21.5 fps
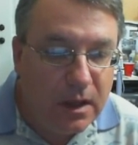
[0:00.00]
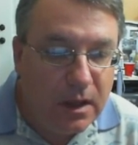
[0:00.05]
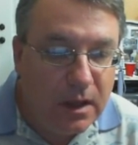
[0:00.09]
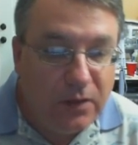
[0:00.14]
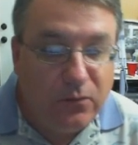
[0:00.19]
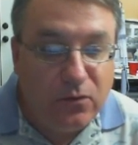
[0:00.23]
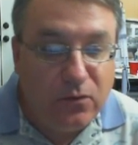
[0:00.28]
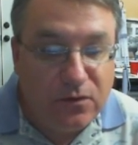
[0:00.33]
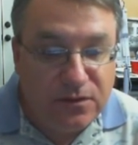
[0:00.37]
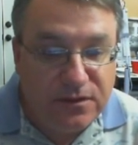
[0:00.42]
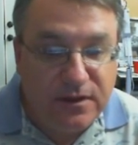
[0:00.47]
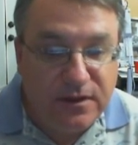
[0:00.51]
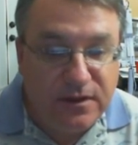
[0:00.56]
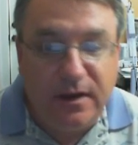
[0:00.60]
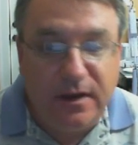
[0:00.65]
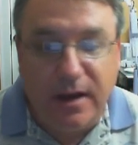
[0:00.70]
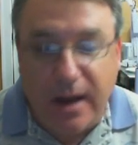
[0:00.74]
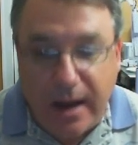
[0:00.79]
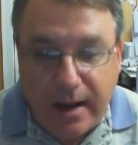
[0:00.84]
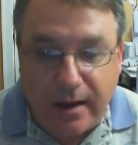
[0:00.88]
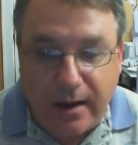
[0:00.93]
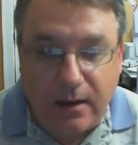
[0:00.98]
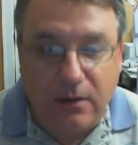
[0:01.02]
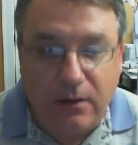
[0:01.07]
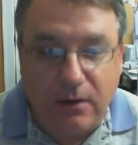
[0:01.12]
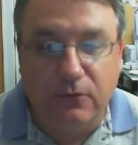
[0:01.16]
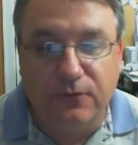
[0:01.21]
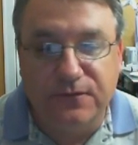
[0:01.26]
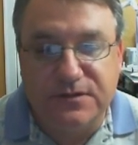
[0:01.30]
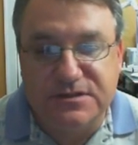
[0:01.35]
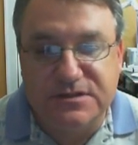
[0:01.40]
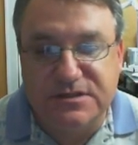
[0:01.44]
He will then err
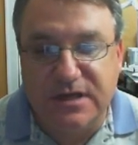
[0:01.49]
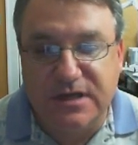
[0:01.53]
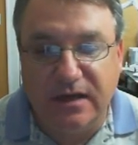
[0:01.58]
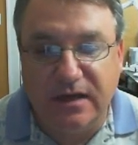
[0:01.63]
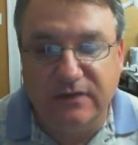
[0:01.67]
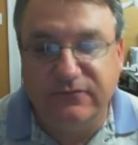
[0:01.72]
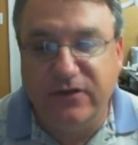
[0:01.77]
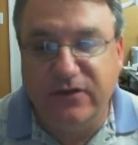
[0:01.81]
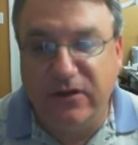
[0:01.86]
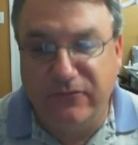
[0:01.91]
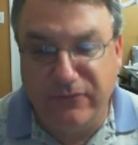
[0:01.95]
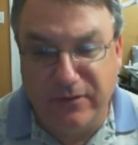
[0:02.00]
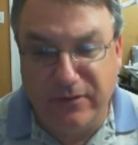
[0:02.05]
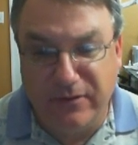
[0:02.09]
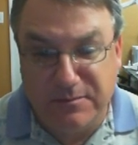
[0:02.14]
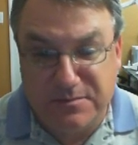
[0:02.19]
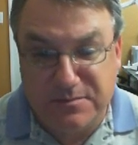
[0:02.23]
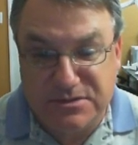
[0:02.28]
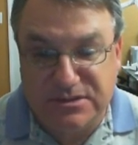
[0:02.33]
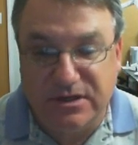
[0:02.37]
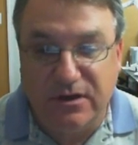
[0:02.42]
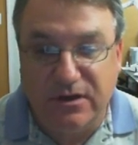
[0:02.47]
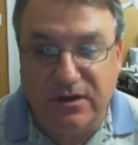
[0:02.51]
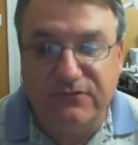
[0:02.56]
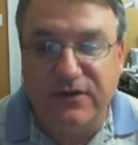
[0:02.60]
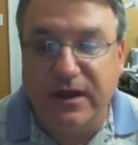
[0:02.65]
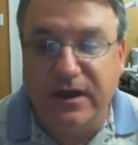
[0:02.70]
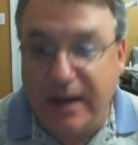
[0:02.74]
on the side of giving himself